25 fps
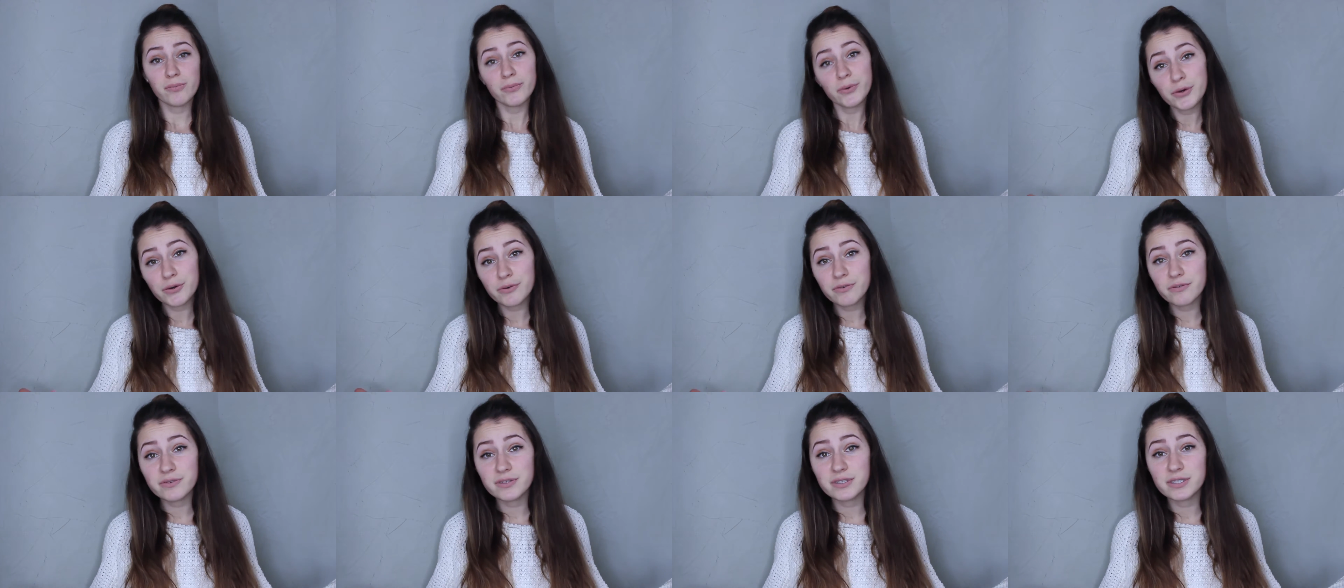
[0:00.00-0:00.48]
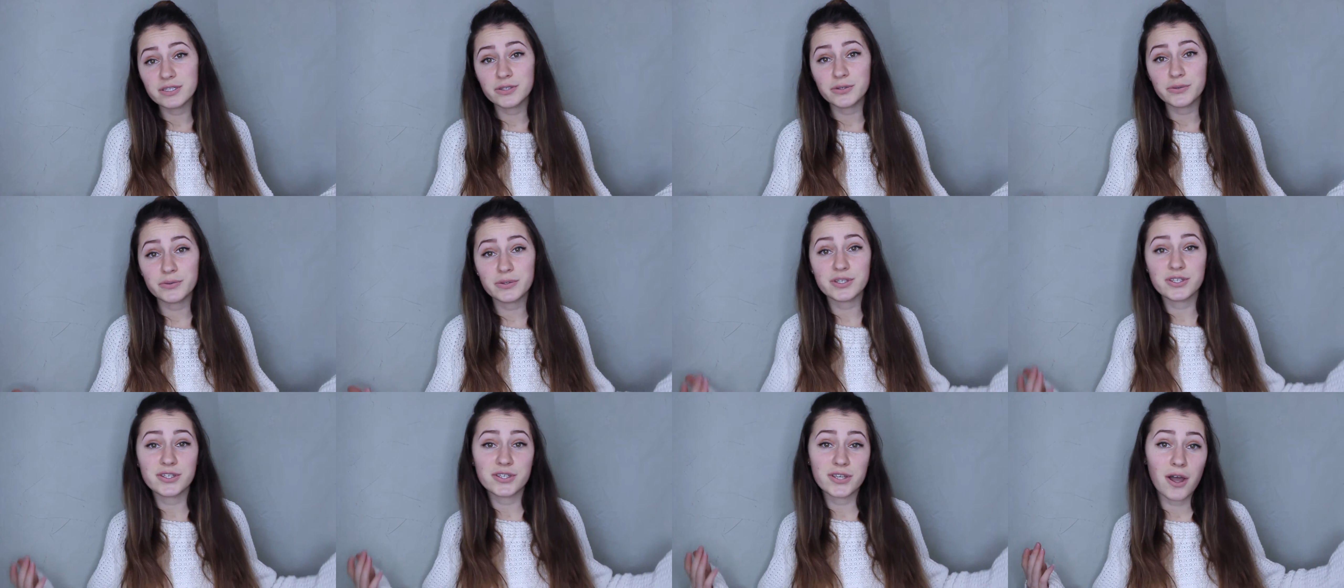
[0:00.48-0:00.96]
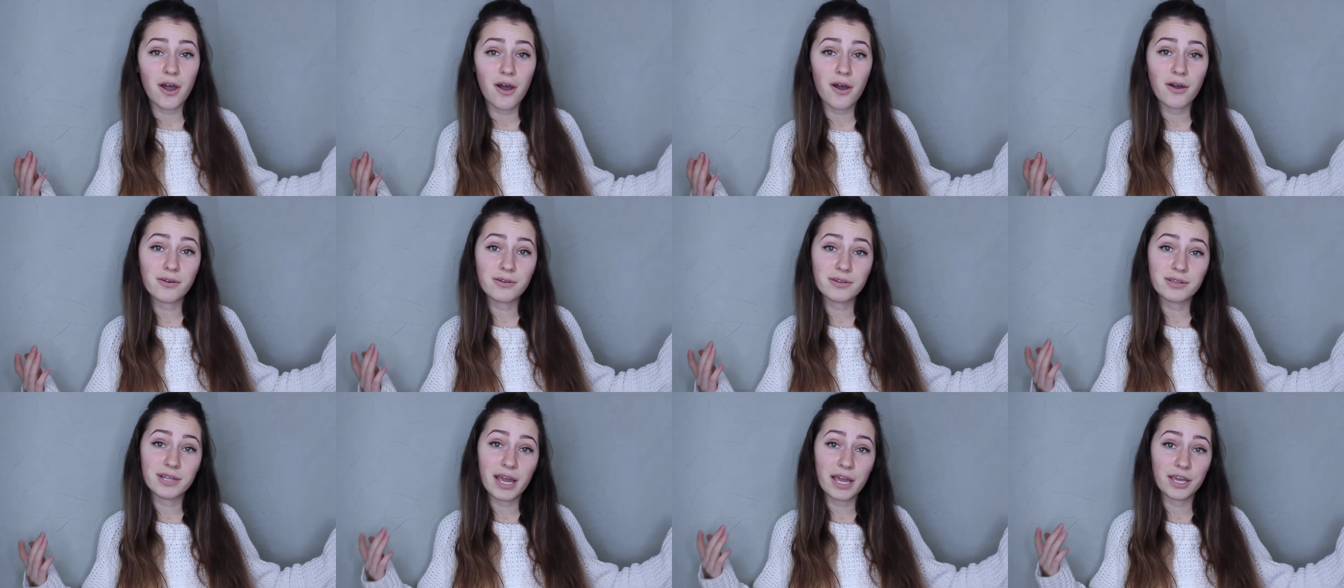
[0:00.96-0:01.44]
moves to a
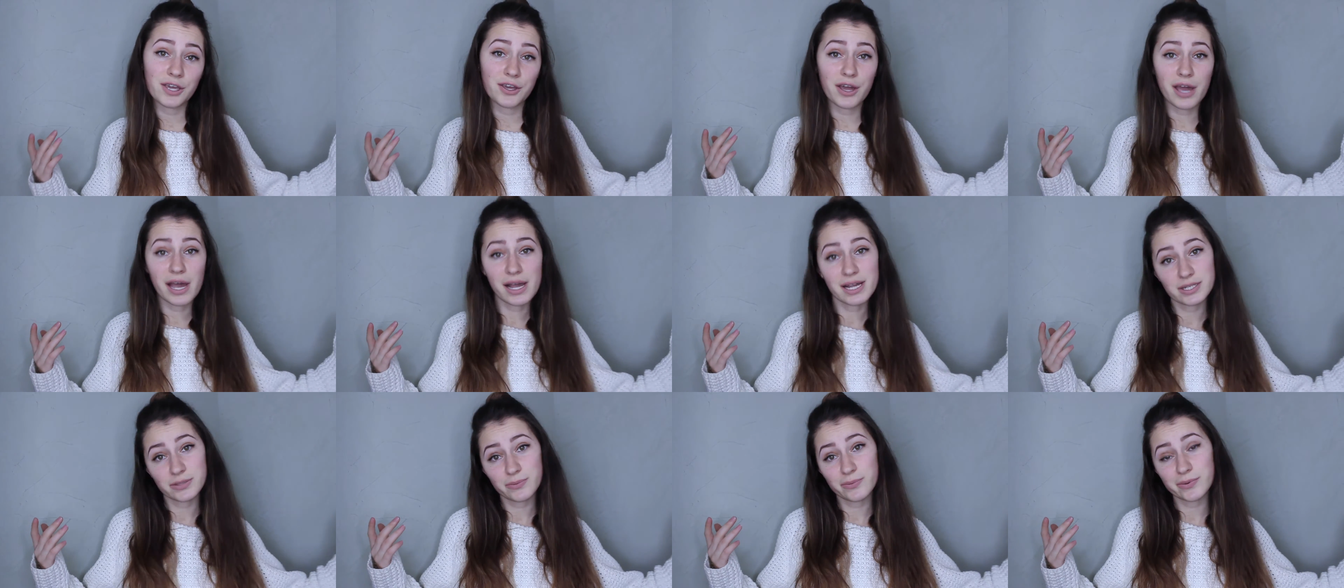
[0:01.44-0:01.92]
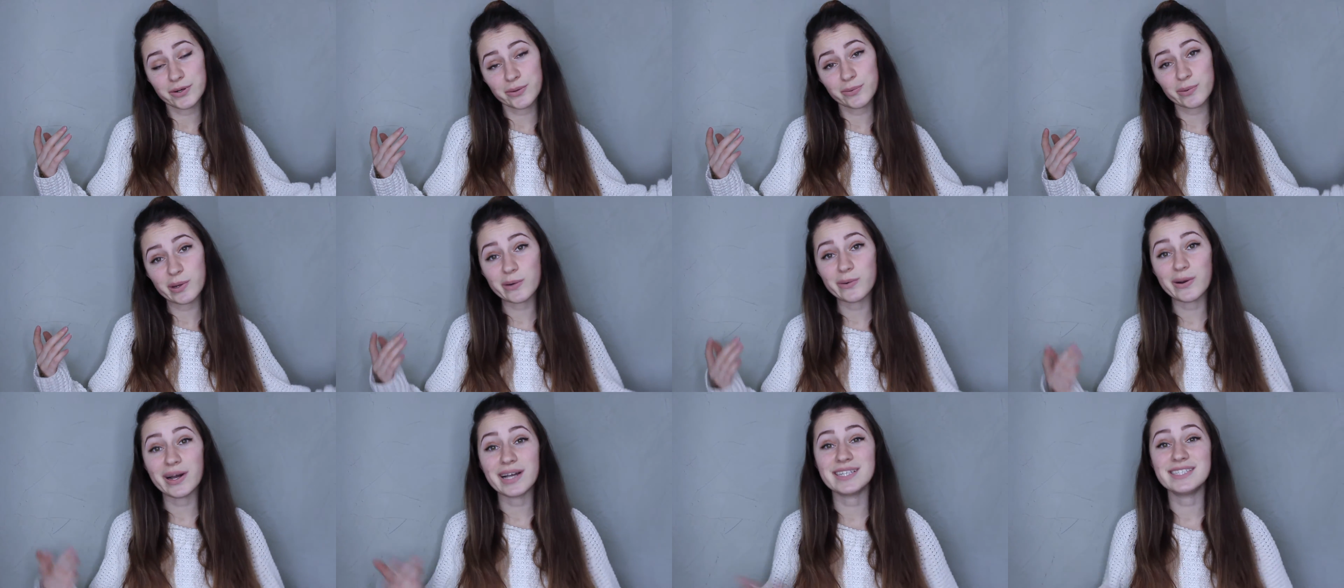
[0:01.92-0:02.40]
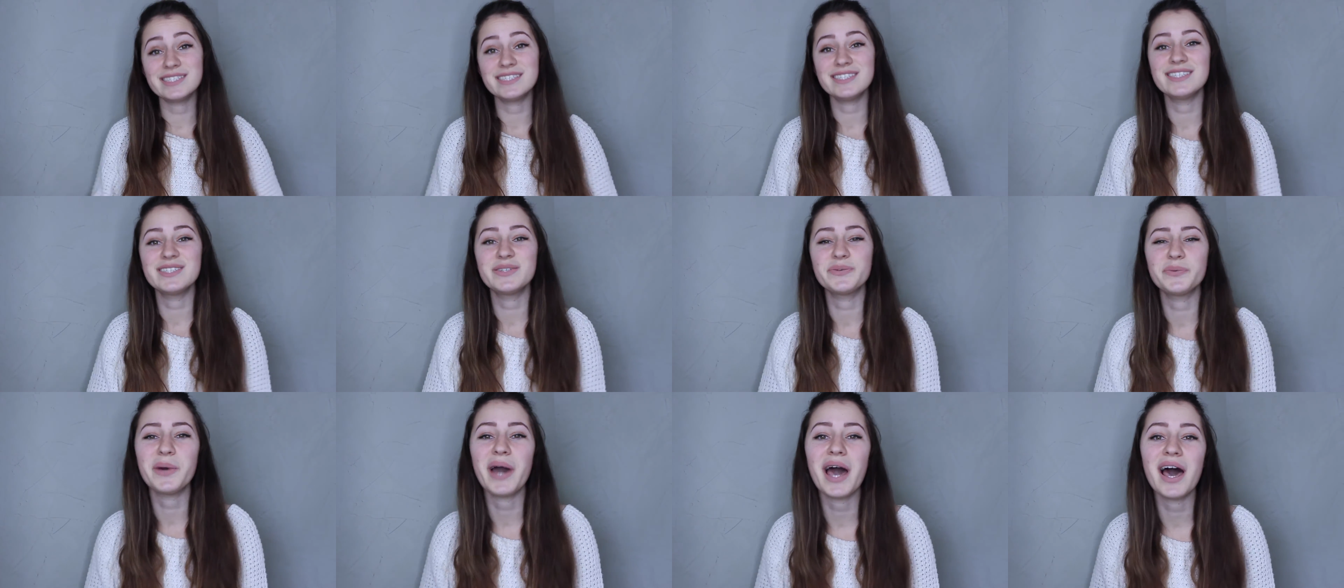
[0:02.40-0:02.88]
song that you guys want to request
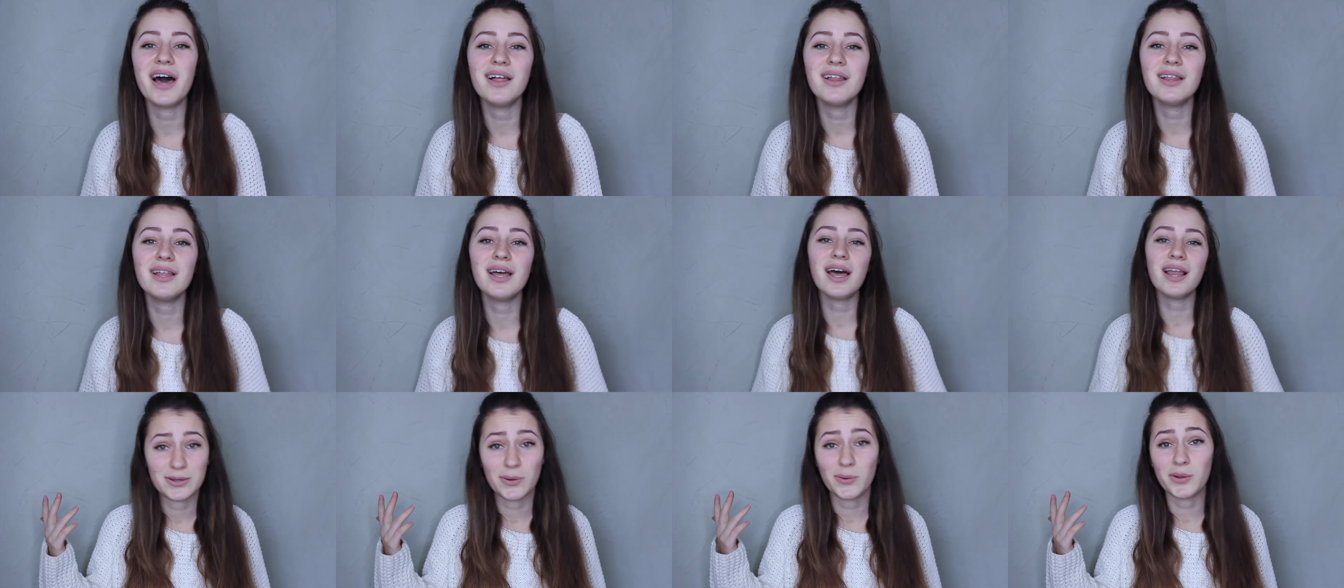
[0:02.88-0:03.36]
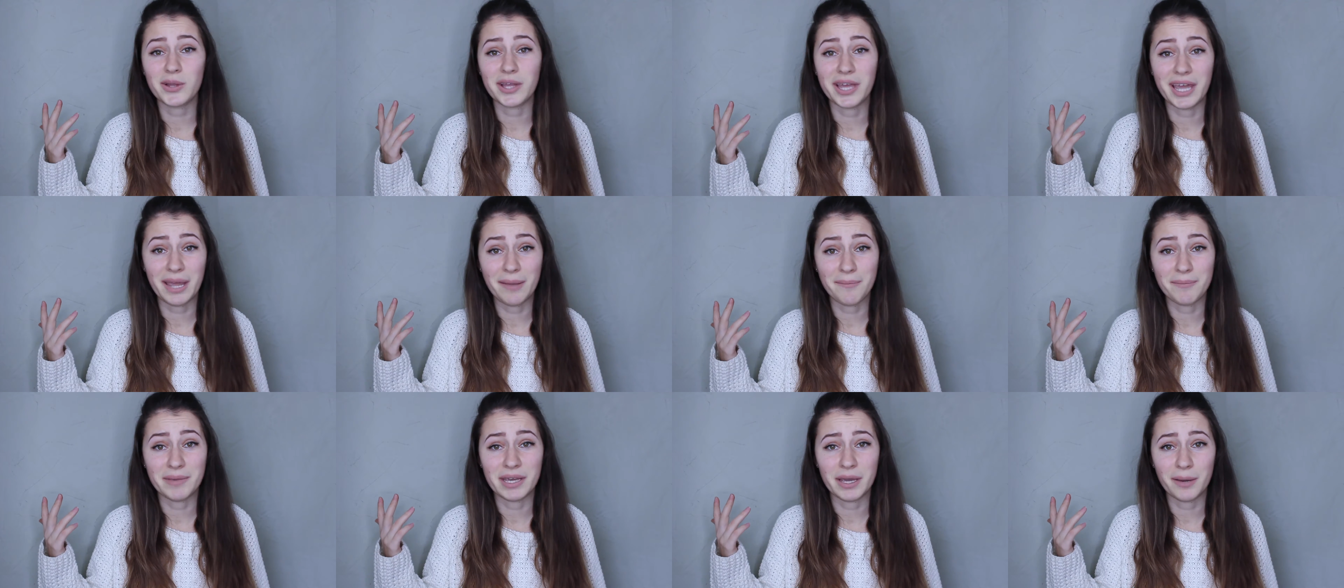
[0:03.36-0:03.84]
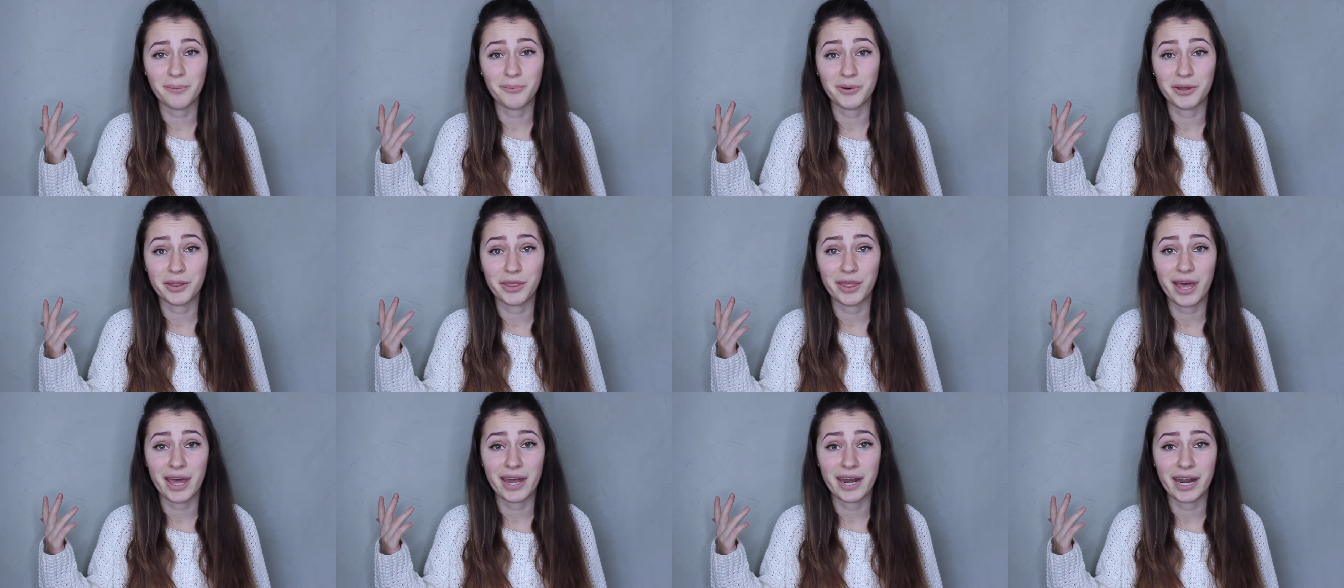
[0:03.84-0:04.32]
as well, totally hit me up
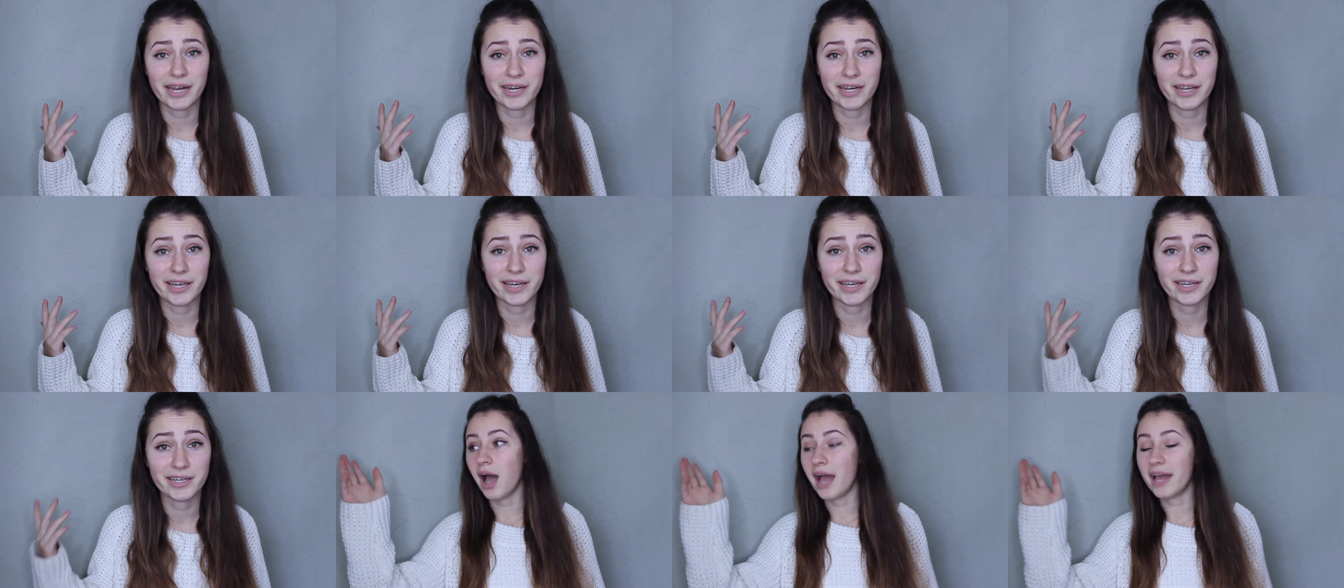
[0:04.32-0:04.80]
with that idea.